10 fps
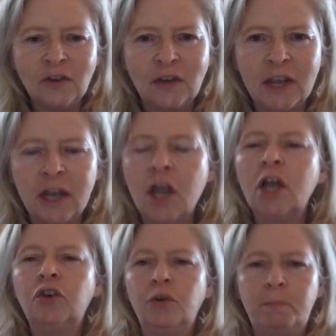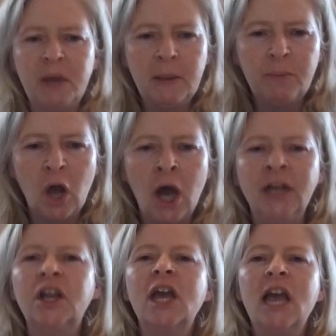to see it, to be
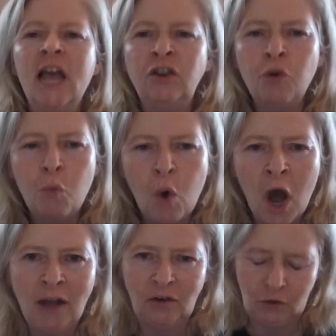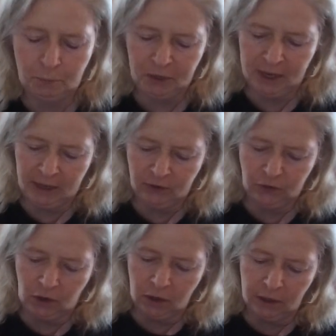blind, and you want to play
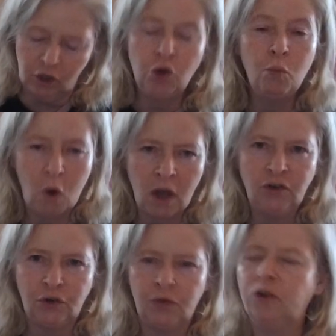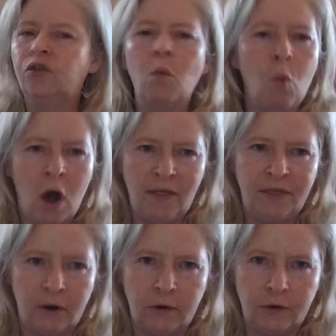his harlot. You want to. There's a want
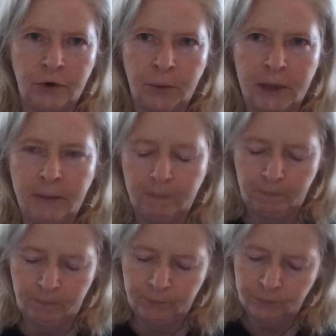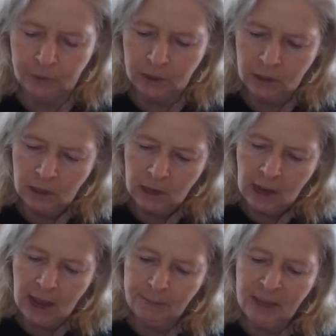there to do it.
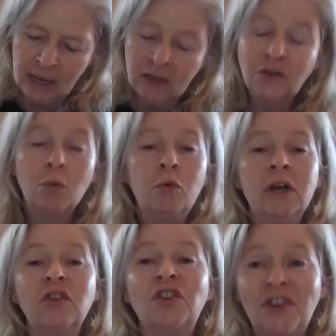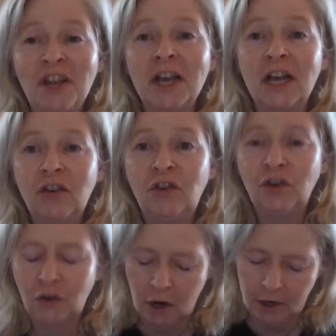Um, and it's a real sick
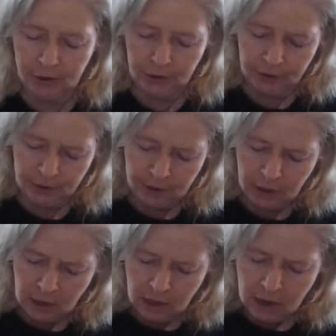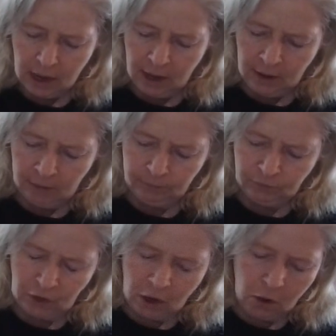desire. Um,
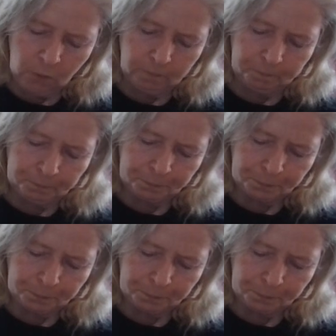so,